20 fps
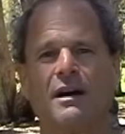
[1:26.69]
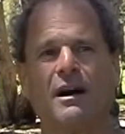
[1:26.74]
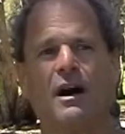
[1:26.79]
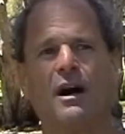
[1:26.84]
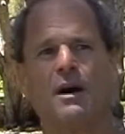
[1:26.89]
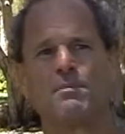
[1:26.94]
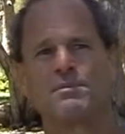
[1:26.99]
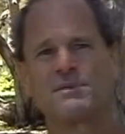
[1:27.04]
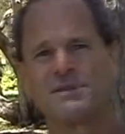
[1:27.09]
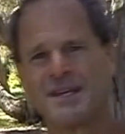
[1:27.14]

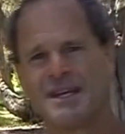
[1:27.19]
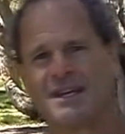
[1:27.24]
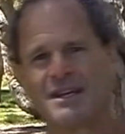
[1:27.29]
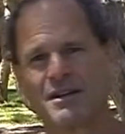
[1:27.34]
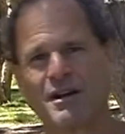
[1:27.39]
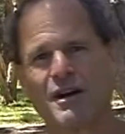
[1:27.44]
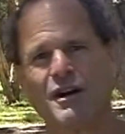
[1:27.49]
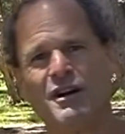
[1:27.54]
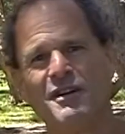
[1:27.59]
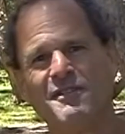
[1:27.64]

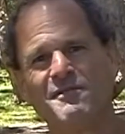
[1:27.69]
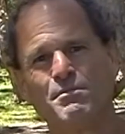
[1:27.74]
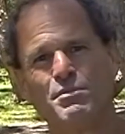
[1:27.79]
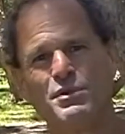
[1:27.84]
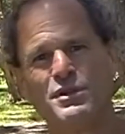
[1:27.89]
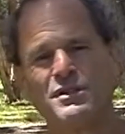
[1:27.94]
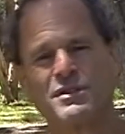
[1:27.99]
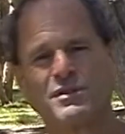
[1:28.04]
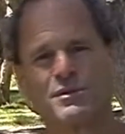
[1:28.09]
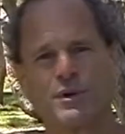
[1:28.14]
uptake of
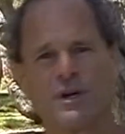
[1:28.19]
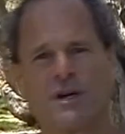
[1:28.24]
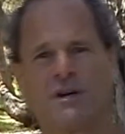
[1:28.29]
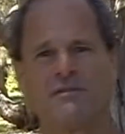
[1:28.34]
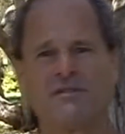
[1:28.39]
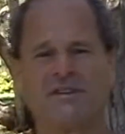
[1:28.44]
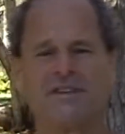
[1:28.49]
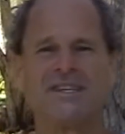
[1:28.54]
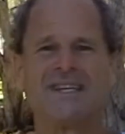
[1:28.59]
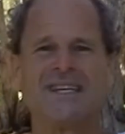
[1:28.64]

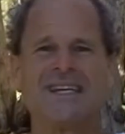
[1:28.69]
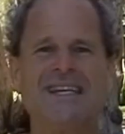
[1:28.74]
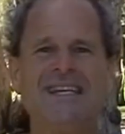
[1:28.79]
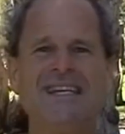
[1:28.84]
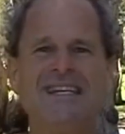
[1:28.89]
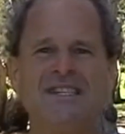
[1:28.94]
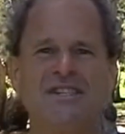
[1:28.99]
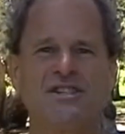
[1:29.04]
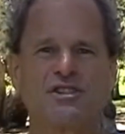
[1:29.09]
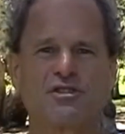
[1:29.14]
B12 and the
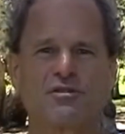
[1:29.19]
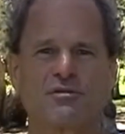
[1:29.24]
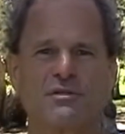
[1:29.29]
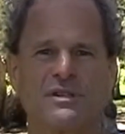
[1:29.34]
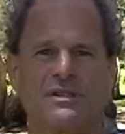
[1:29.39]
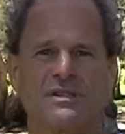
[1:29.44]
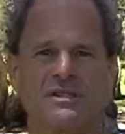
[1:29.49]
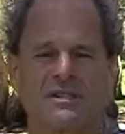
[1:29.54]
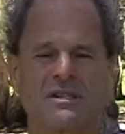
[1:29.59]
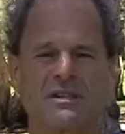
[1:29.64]

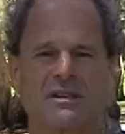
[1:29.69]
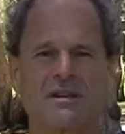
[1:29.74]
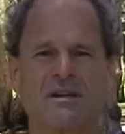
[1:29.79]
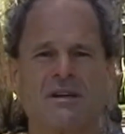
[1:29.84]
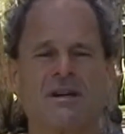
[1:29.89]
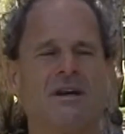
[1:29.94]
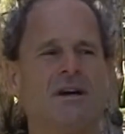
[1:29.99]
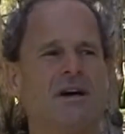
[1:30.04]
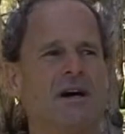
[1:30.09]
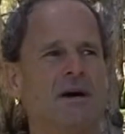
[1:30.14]
intrinsic
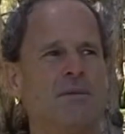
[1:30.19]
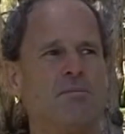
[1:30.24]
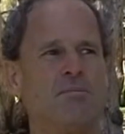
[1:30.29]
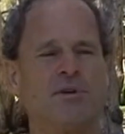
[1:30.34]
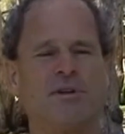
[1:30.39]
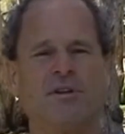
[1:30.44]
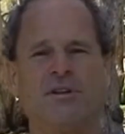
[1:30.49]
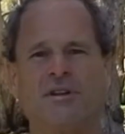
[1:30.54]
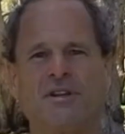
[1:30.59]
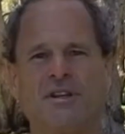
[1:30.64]

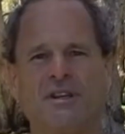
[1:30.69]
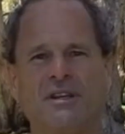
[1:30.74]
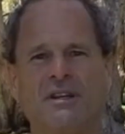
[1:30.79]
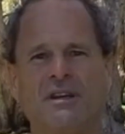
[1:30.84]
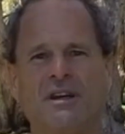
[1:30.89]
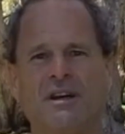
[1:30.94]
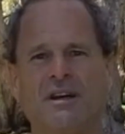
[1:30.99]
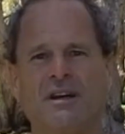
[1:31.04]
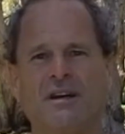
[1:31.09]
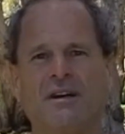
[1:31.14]
ability
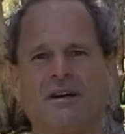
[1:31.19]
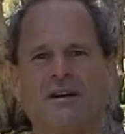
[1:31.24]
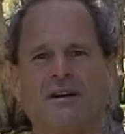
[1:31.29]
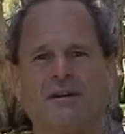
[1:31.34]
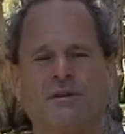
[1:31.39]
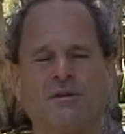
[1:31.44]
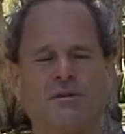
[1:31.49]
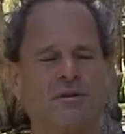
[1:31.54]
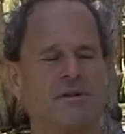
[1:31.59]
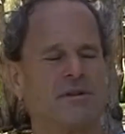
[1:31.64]

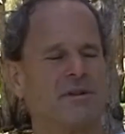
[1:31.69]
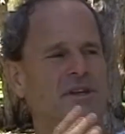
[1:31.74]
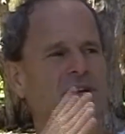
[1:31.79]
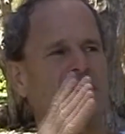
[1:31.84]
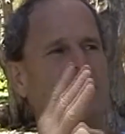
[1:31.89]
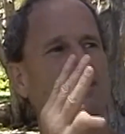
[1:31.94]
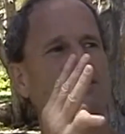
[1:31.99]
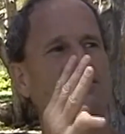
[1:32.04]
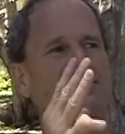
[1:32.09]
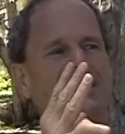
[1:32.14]
or the,
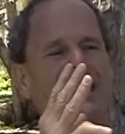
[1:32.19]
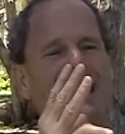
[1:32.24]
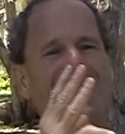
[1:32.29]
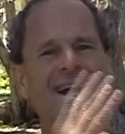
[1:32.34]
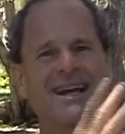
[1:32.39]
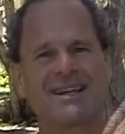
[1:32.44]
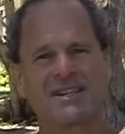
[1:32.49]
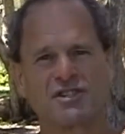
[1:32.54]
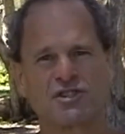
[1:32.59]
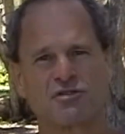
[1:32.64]
the
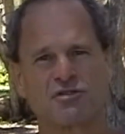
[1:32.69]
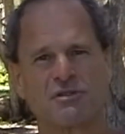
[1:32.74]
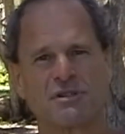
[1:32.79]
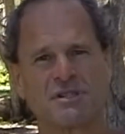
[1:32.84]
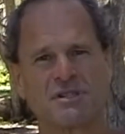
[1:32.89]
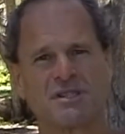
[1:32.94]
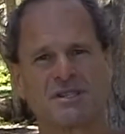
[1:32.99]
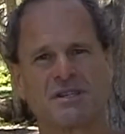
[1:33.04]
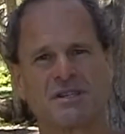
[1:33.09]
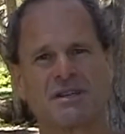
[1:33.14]

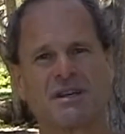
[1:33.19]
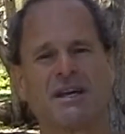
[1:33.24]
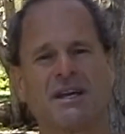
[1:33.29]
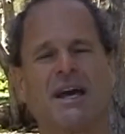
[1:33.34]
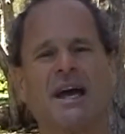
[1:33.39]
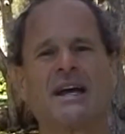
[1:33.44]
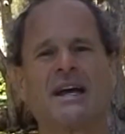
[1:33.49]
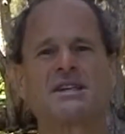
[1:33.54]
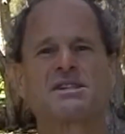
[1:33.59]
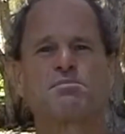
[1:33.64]
extrinsic
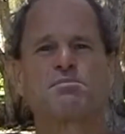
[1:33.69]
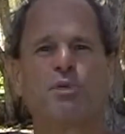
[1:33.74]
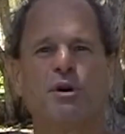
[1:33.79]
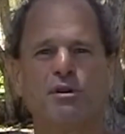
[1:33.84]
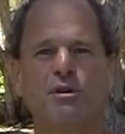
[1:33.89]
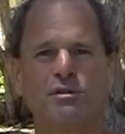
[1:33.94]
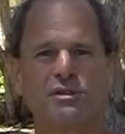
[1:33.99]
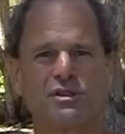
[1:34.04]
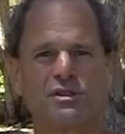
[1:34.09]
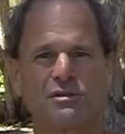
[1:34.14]

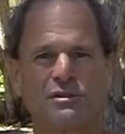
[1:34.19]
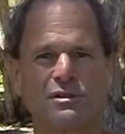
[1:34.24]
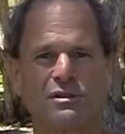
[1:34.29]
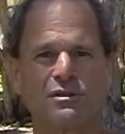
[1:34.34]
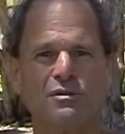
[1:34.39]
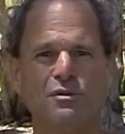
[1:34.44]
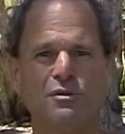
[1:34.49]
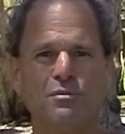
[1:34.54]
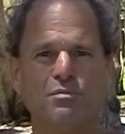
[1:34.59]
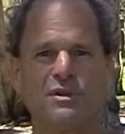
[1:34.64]
exposure to
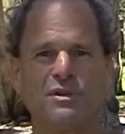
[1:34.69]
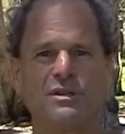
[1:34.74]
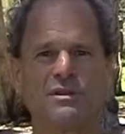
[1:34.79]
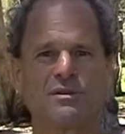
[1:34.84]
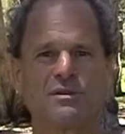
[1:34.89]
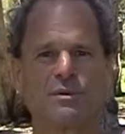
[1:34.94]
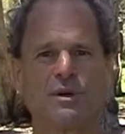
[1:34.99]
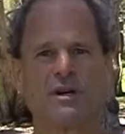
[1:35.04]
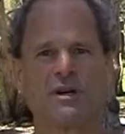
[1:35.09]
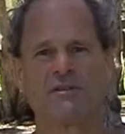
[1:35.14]

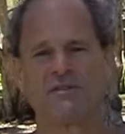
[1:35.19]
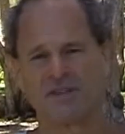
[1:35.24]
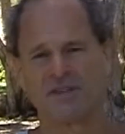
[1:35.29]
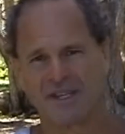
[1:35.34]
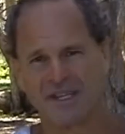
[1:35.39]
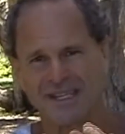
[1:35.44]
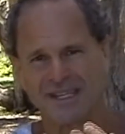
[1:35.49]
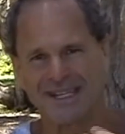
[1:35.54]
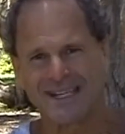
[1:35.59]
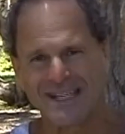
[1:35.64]
B12 and
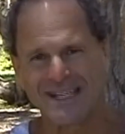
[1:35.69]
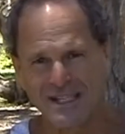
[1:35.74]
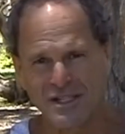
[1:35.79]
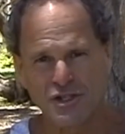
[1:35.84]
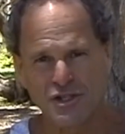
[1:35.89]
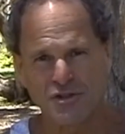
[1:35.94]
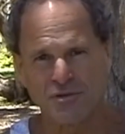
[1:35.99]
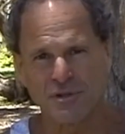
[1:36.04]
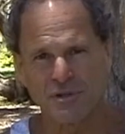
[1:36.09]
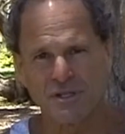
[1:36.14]
then the
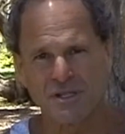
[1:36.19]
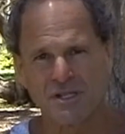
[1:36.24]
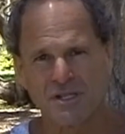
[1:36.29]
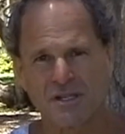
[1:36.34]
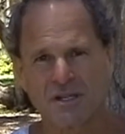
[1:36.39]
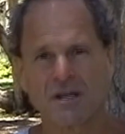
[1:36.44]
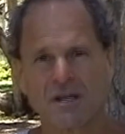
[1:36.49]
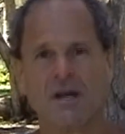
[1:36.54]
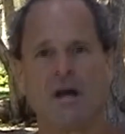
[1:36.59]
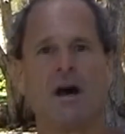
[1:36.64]

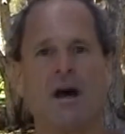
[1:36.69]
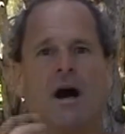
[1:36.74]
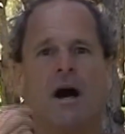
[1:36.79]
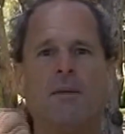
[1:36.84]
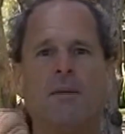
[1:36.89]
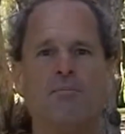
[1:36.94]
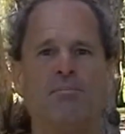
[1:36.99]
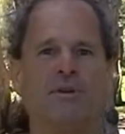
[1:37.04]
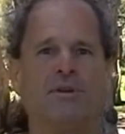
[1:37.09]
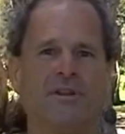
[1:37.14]
intrinsic
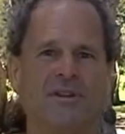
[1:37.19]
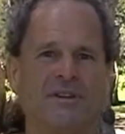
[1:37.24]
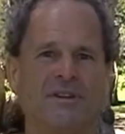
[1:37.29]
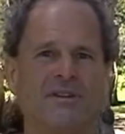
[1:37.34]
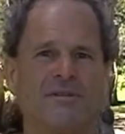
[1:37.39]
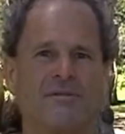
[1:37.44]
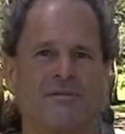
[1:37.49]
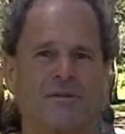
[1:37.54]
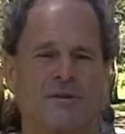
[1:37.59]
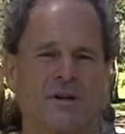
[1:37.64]

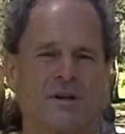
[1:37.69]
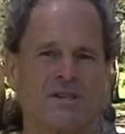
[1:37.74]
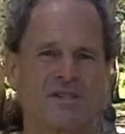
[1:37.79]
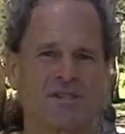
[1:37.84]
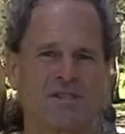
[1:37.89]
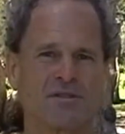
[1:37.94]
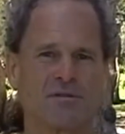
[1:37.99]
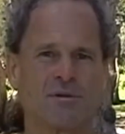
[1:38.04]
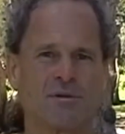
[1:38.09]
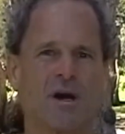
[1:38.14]
ability for us
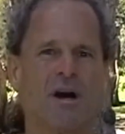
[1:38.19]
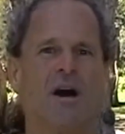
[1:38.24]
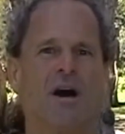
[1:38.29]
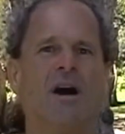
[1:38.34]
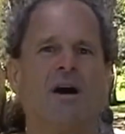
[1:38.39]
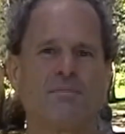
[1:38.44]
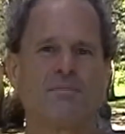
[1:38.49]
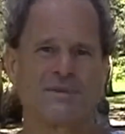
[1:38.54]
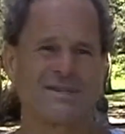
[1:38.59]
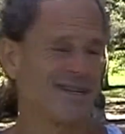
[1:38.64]
to
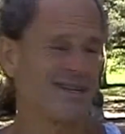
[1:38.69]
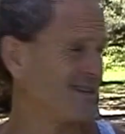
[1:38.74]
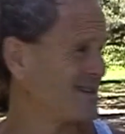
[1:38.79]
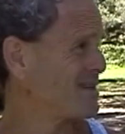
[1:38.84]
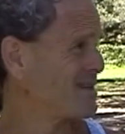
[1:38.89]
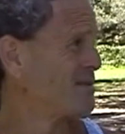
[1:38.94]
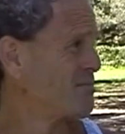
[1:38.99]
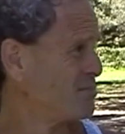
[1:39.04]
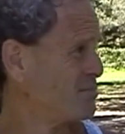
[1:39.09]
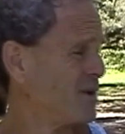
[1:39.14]
uptake
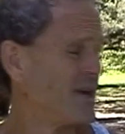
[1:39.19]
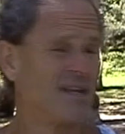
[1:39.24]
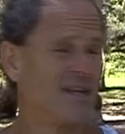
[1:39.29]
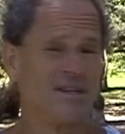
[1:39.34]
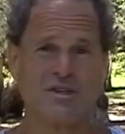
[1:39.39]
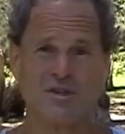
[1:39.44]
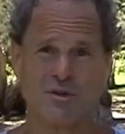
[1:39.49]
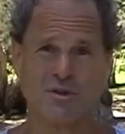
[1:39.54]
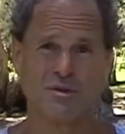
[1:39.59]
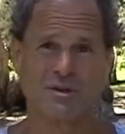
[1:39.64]

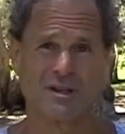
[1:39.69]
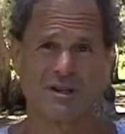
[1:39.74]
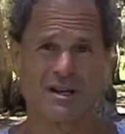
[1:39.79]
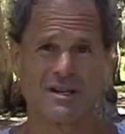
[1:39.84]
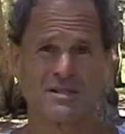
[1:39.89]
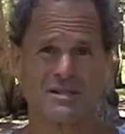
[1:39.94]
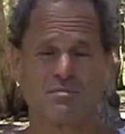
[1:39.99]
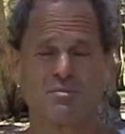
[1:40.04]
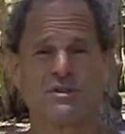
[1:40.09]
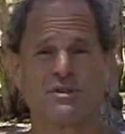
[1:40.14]
and
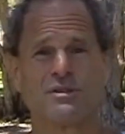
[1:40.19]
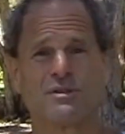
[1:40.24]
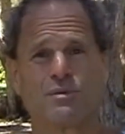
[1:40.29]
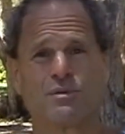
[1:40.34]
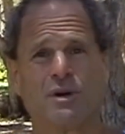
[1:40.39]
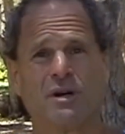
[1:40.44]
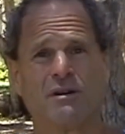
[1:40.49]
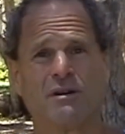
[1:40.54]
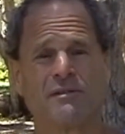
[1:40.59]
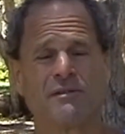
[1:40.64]
utilize
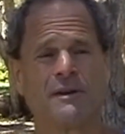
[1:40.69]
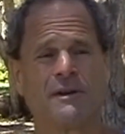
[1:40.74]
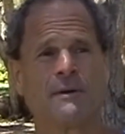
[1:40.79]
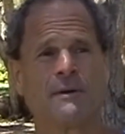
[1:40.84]
B12.